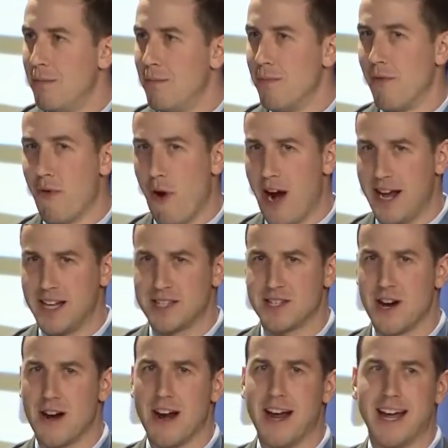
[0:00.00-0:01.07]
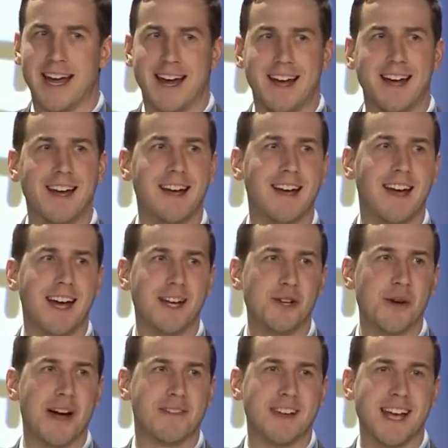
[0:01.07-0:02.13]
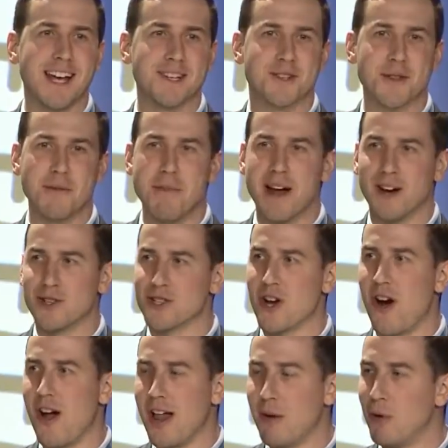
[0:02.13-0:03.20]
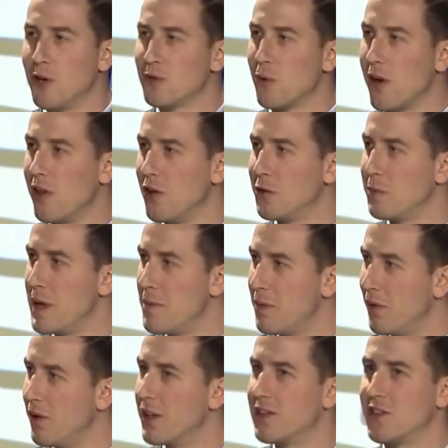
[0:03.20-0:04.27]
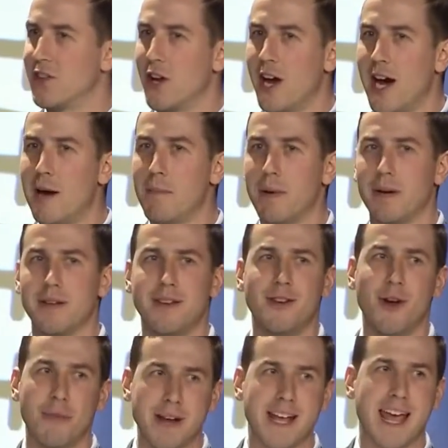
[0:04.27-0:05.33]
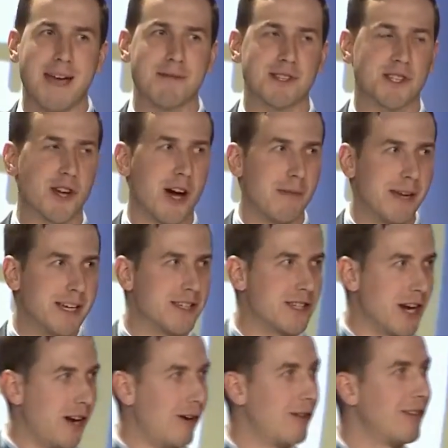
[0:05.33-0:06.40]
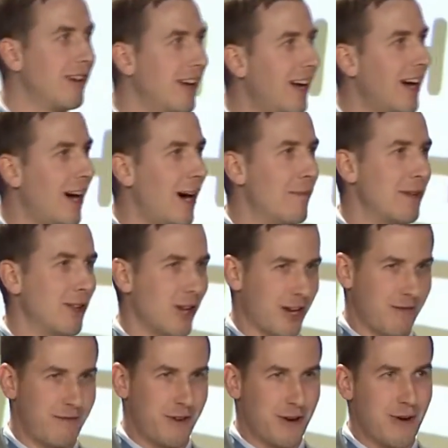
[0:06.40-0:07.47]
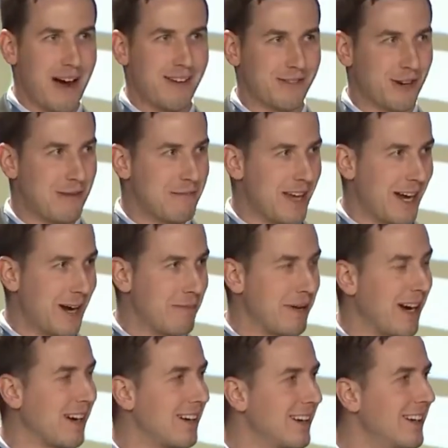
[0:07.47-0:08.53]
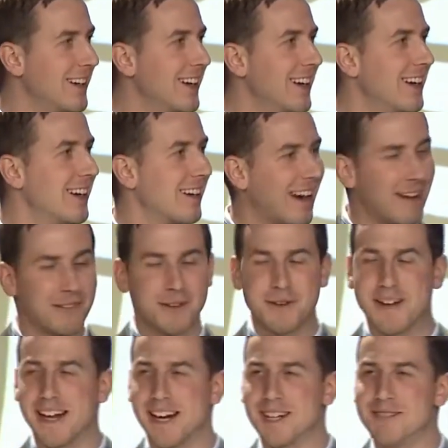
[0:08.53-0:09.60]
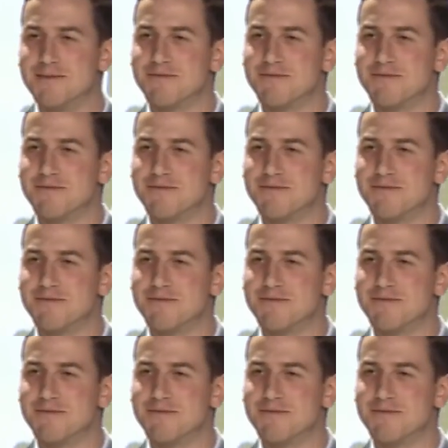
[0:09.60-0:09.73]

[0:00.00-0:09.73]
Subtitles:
Before I get started, I do have to answer the mayor's call. I was one of those people that stood up. Nobody came and saw me, so I'll be looking for you after I'm done up here, after dinner.